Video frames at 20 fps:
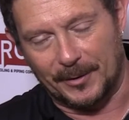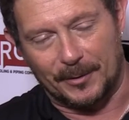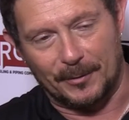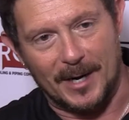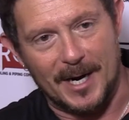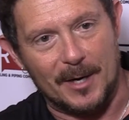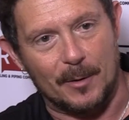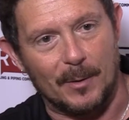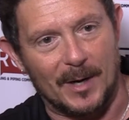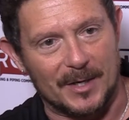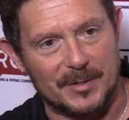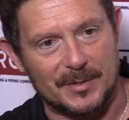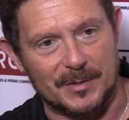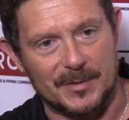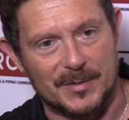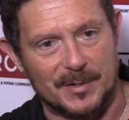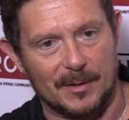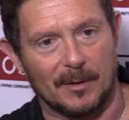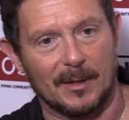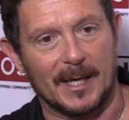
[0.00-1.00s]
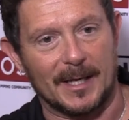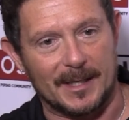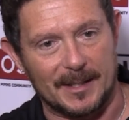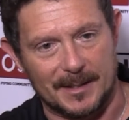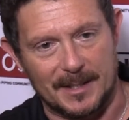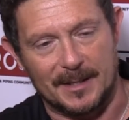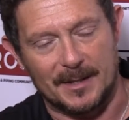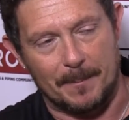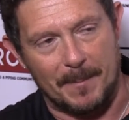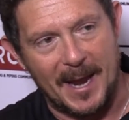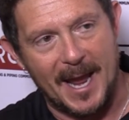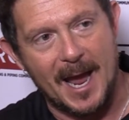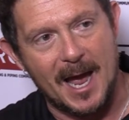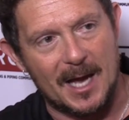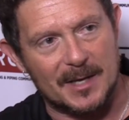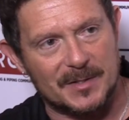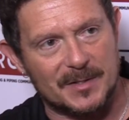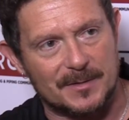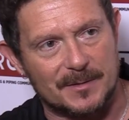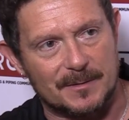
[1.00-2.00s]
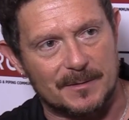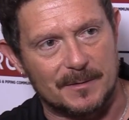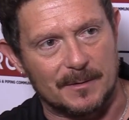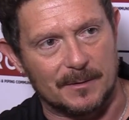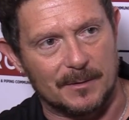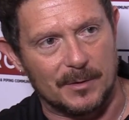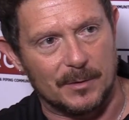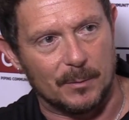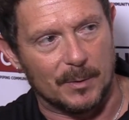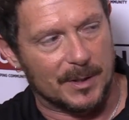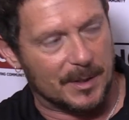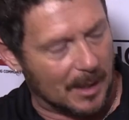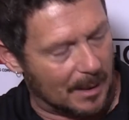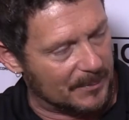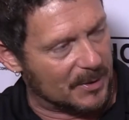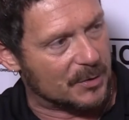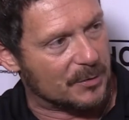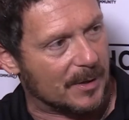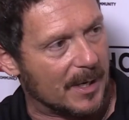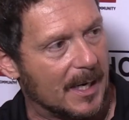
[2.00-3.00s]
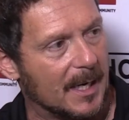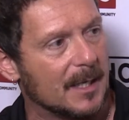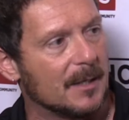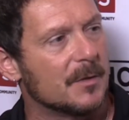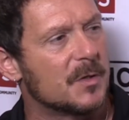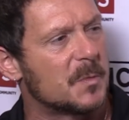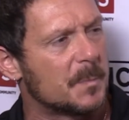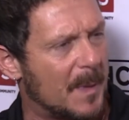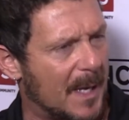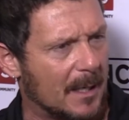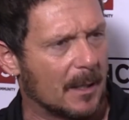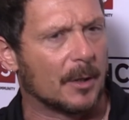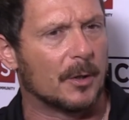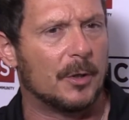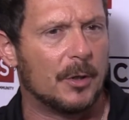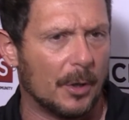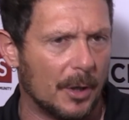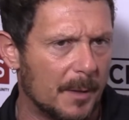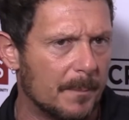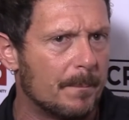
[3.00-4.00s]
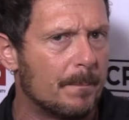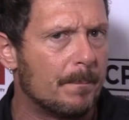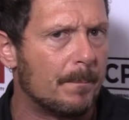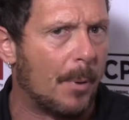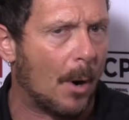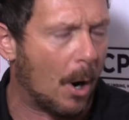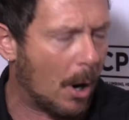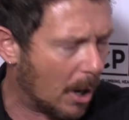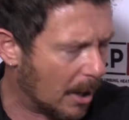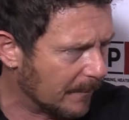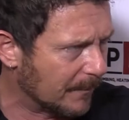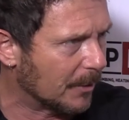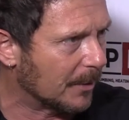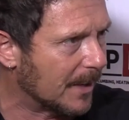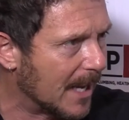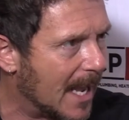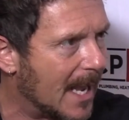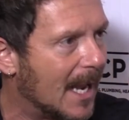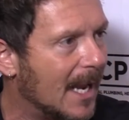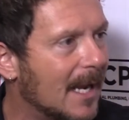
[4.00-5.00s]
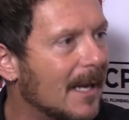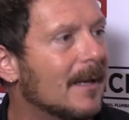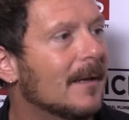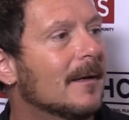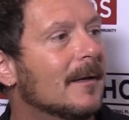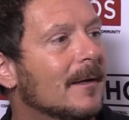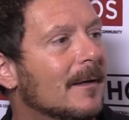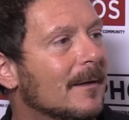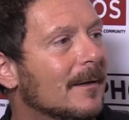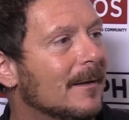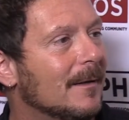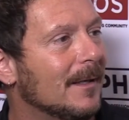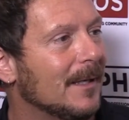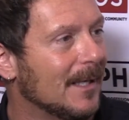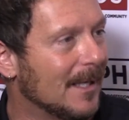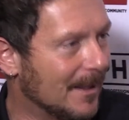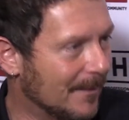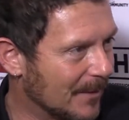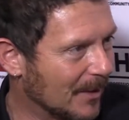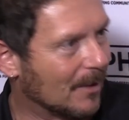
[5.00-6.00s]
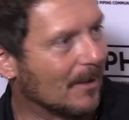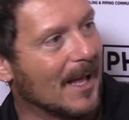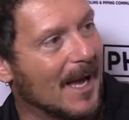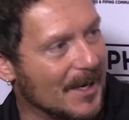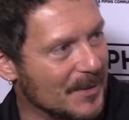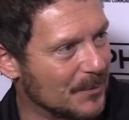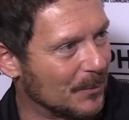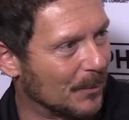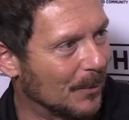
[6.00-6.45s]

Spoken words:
great question. So like in the past, you would come to training, you'd spend a good part of your day in the classroom.